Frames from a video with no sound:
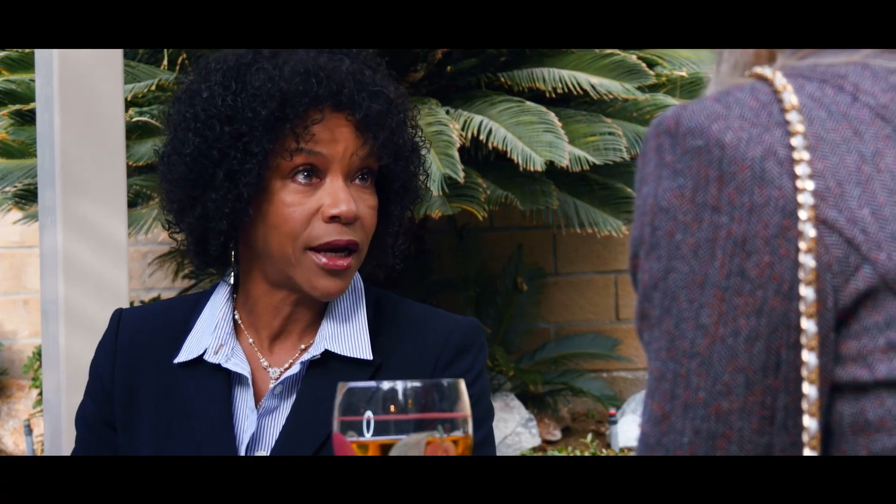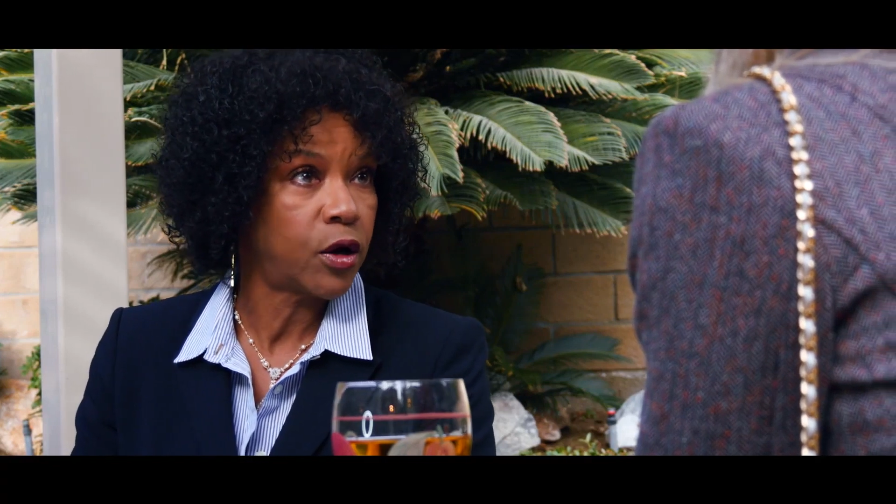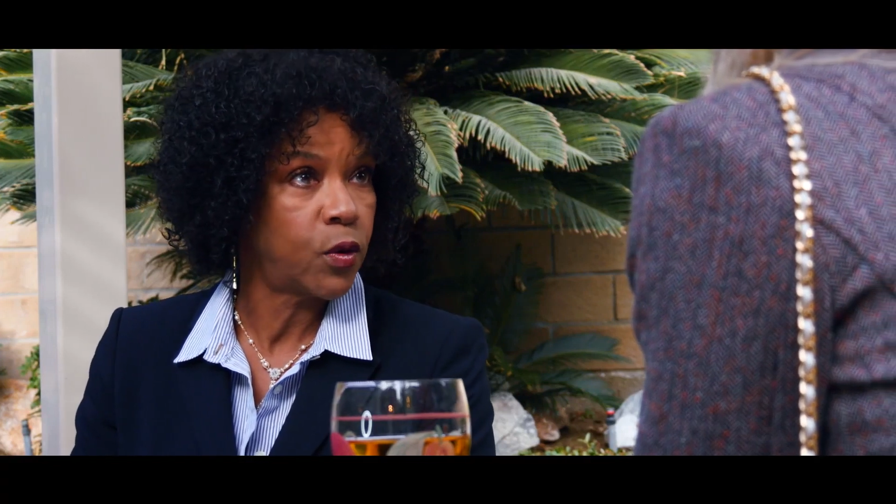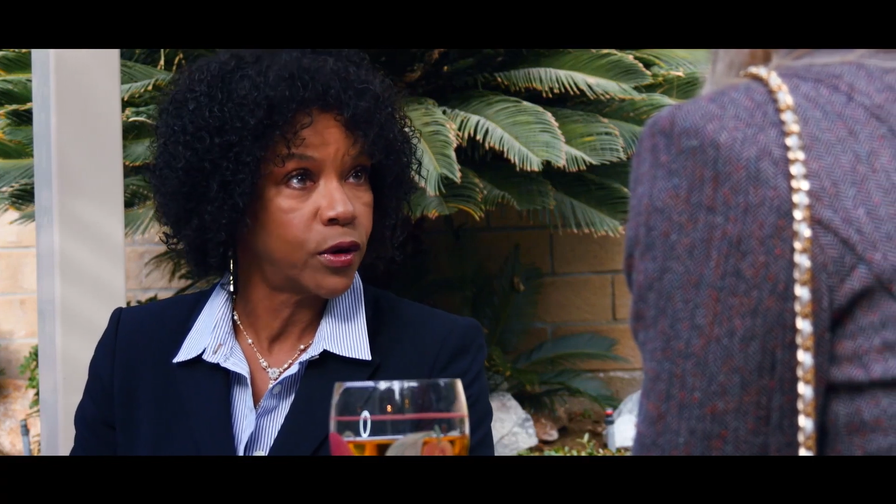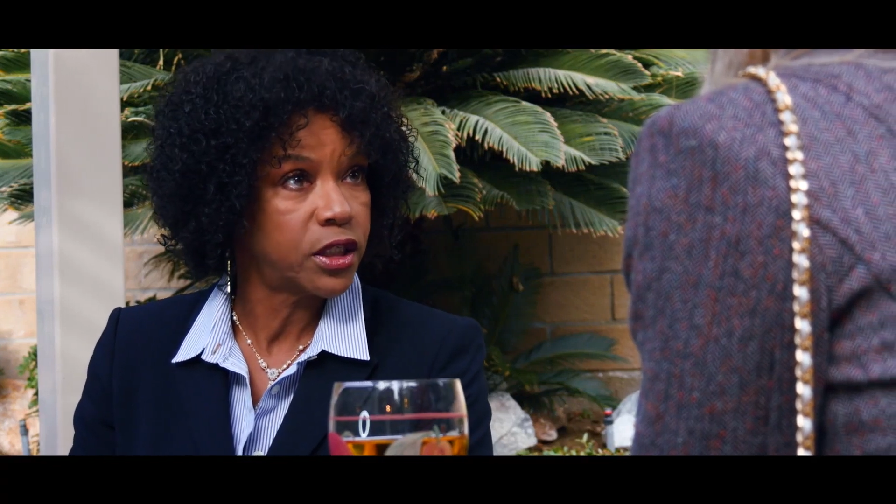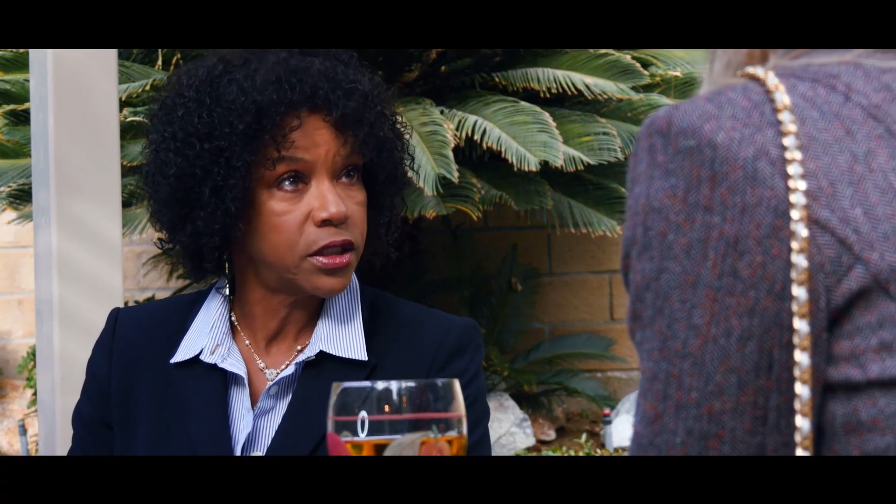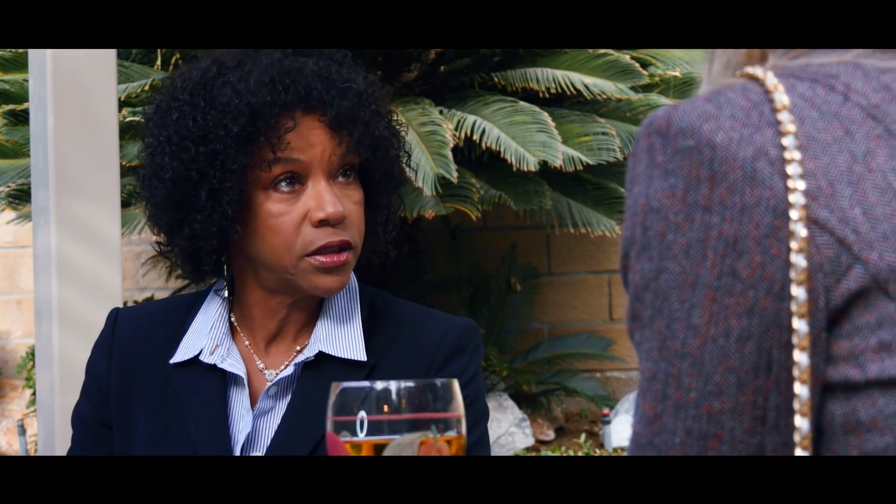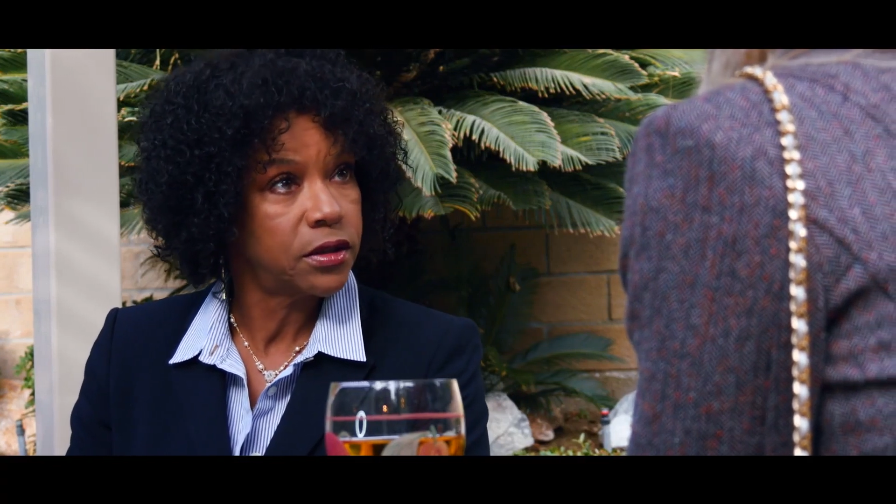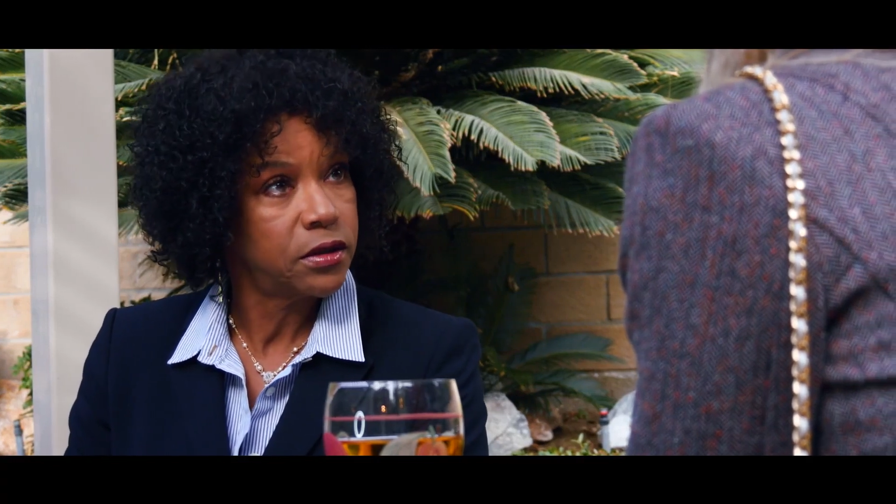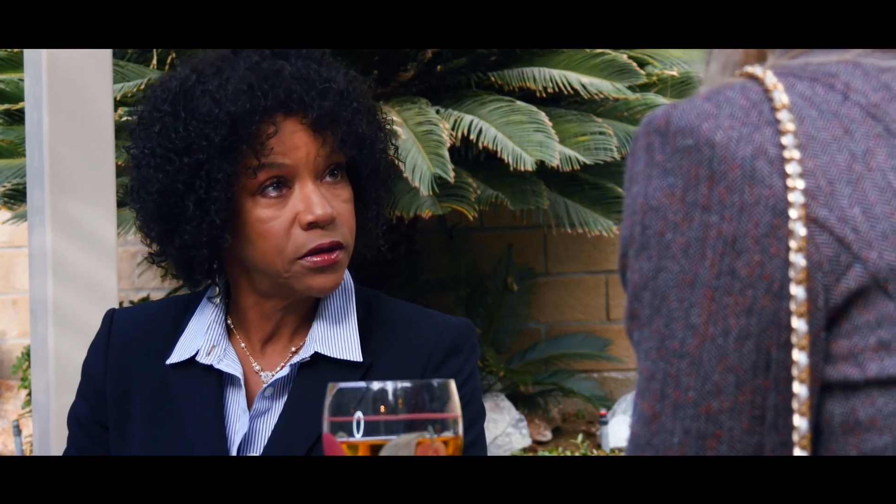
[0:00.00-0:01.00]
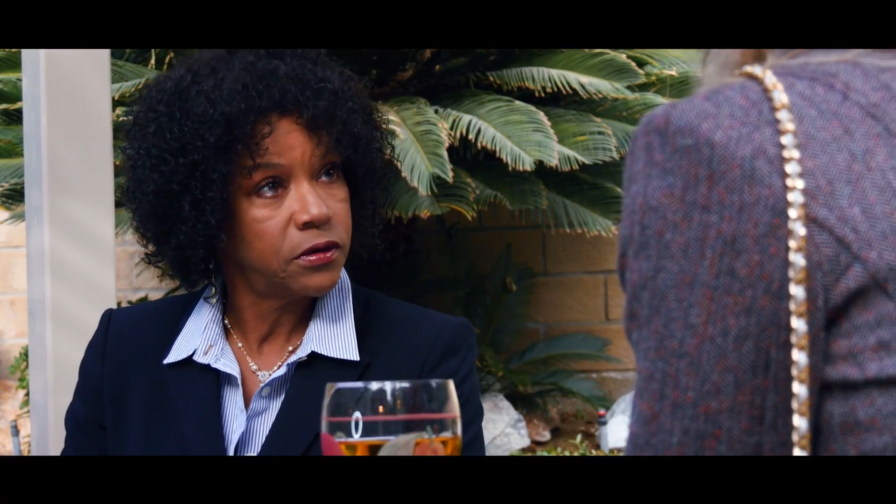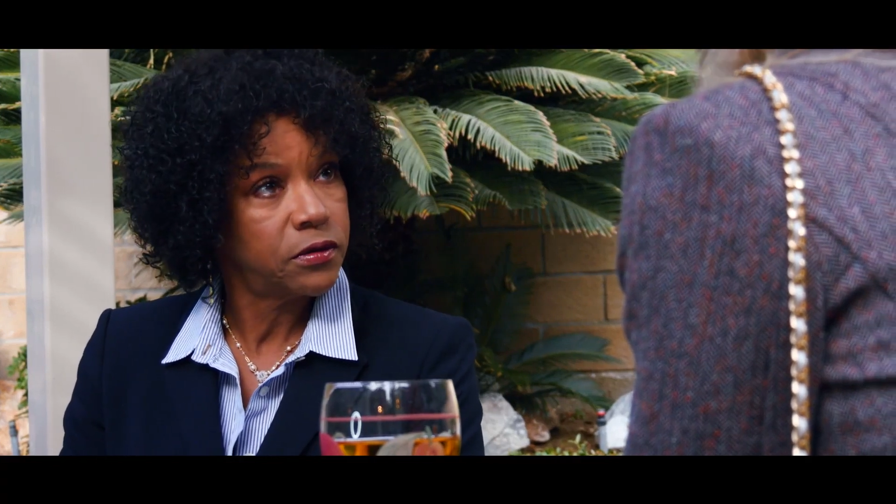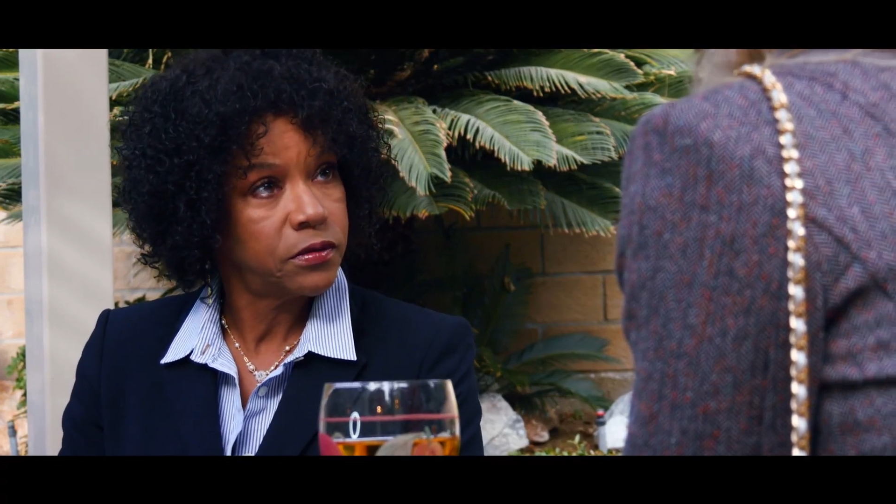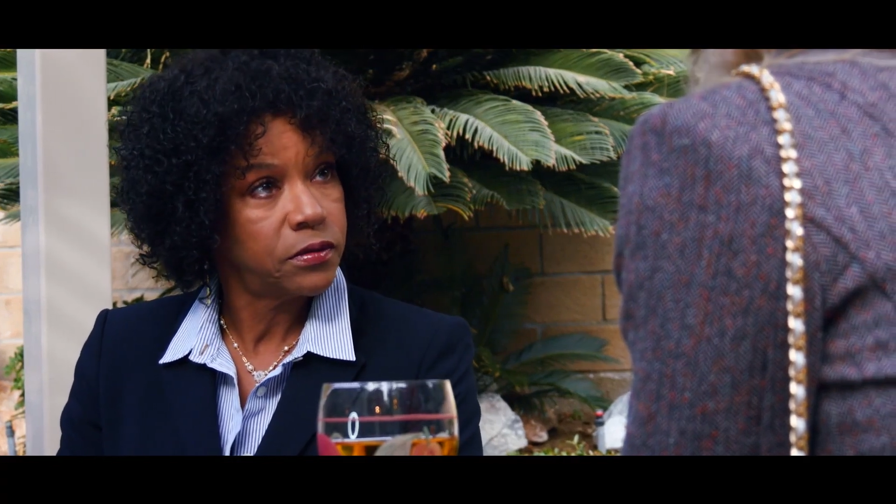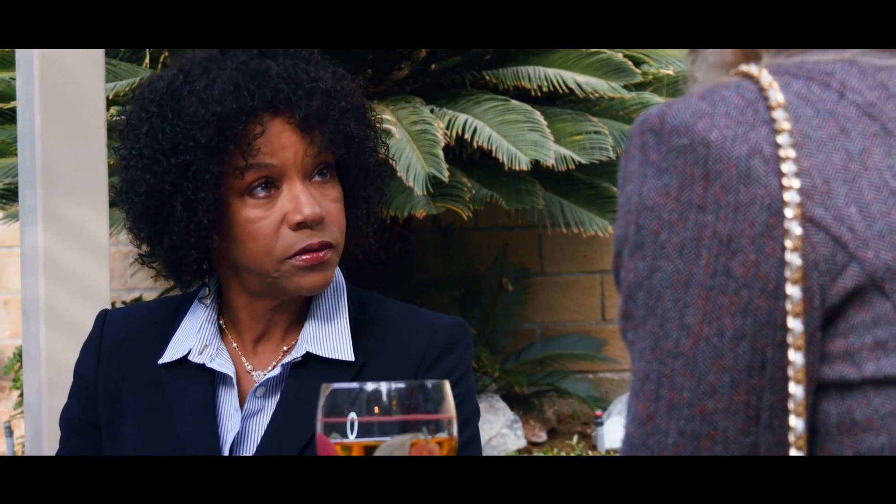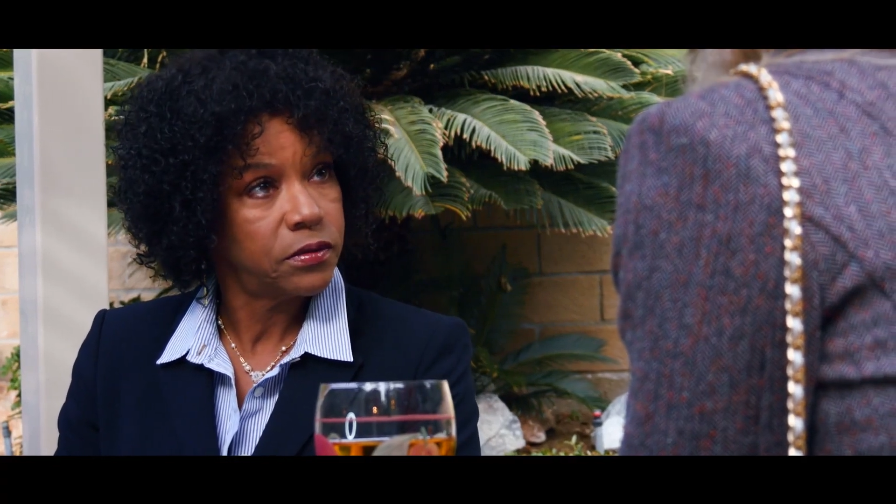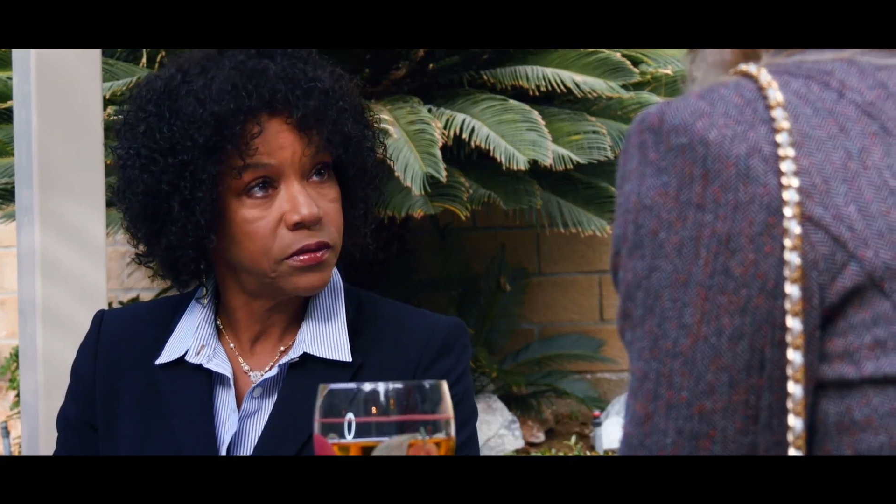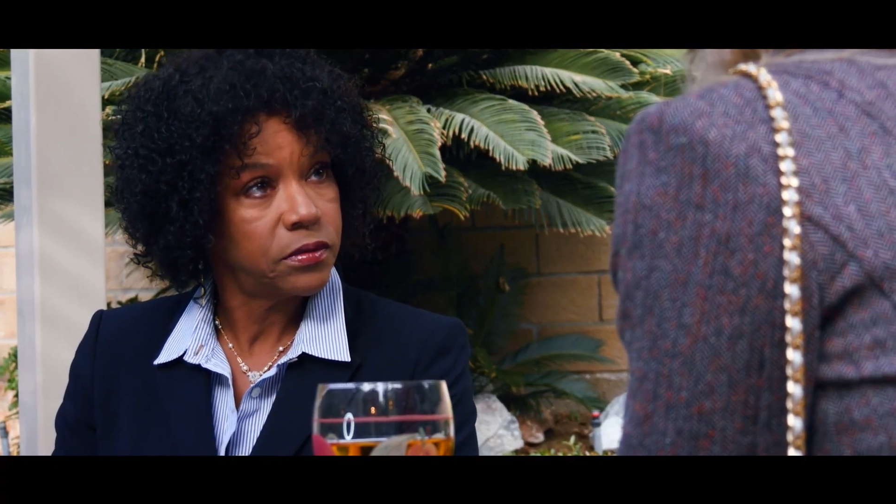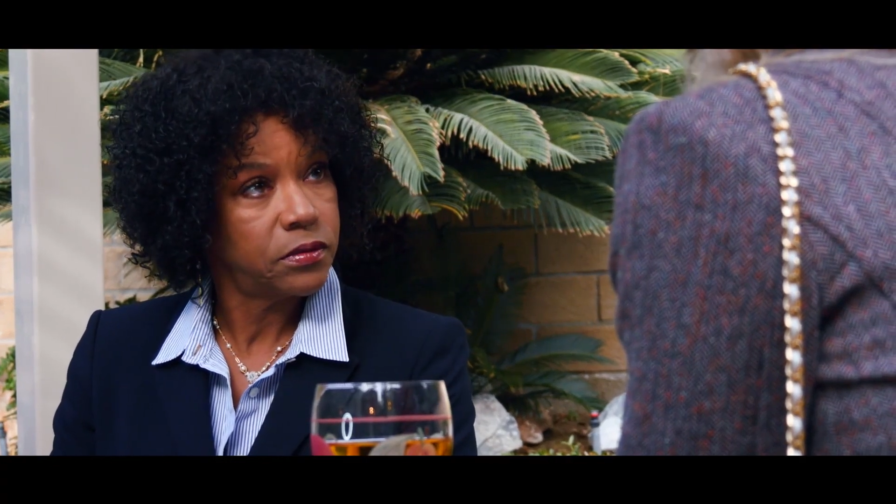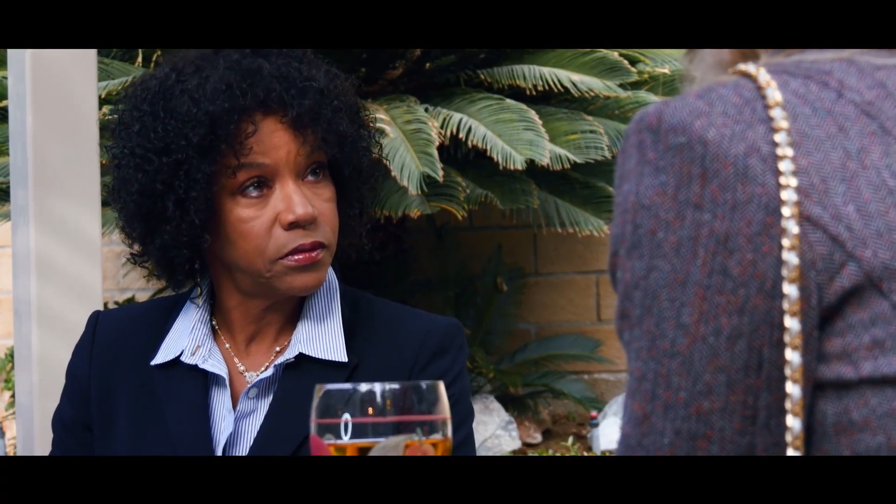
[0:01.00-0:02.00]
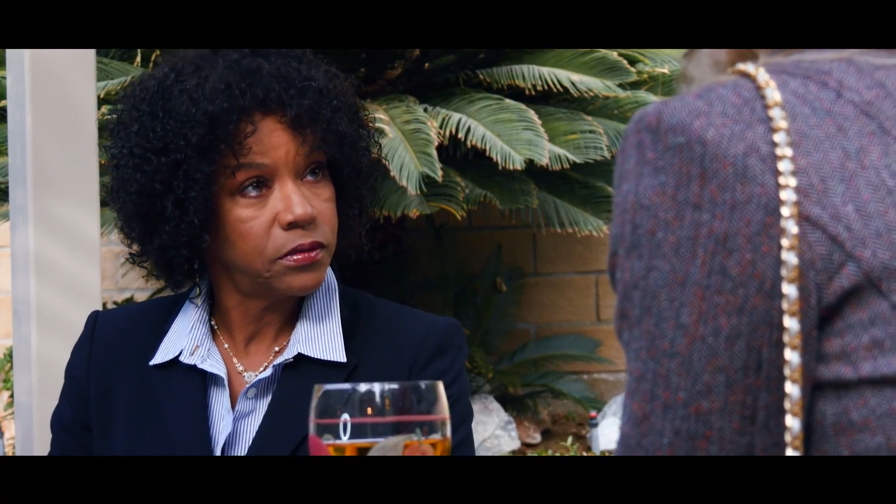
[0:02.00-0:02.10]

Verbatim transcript: court. A police widow